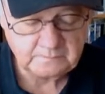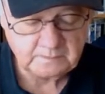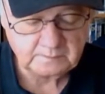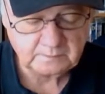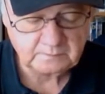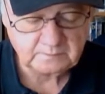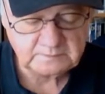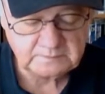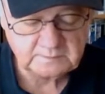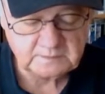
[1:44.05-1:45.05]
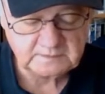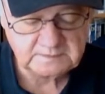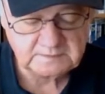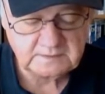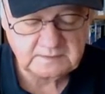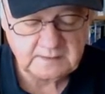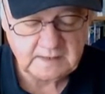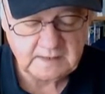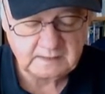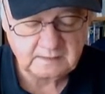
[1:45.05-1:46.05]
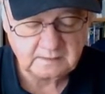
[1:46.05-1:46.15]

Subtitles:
number 3, Smart Sting, and